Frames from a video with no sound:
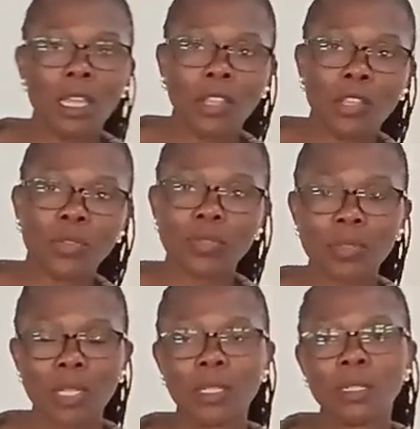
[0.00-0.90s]

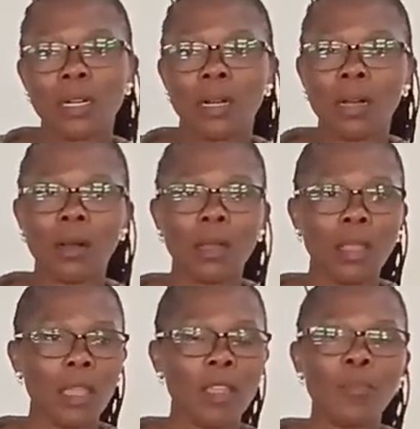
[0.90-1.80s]
new
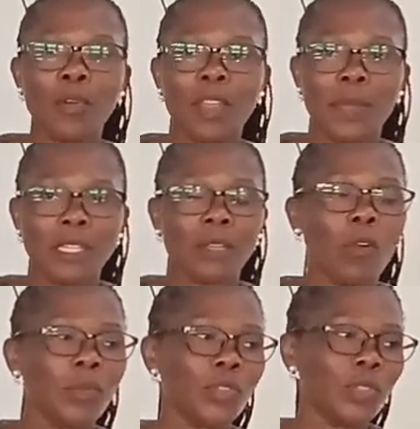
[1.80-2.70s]
employment
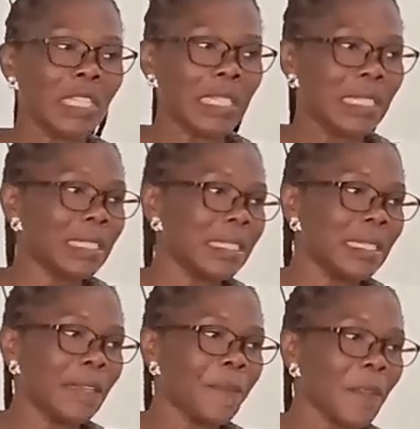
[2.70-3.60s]
opportunities.
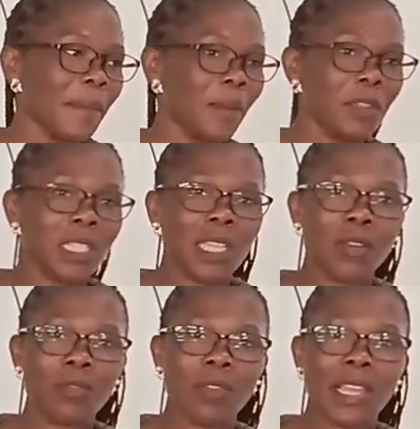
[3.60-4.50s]
Because in
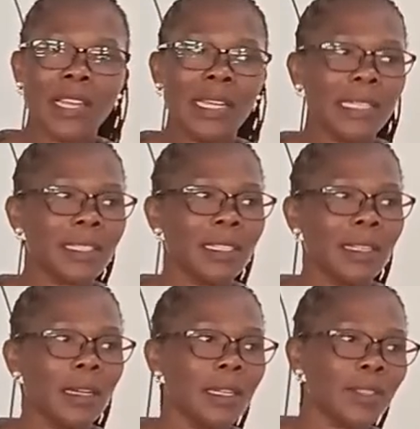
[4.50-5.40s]
the rural areas,
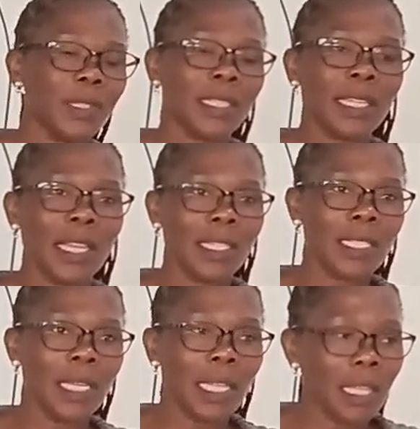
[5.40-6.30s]
as we said,
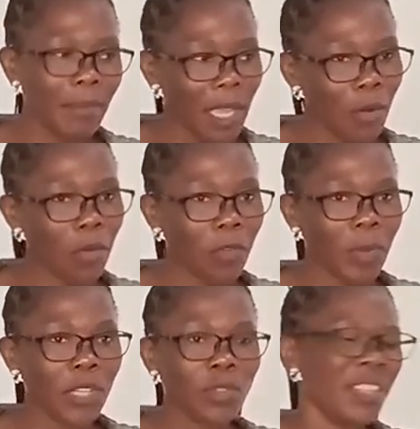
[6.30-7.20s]
the main
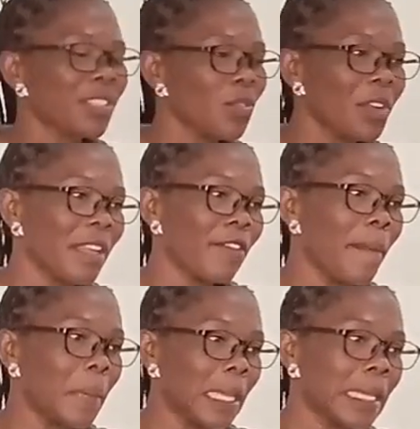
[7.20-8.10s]
occupation is only
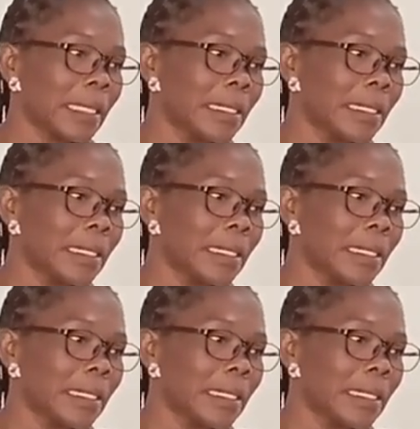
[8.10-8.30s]
farming.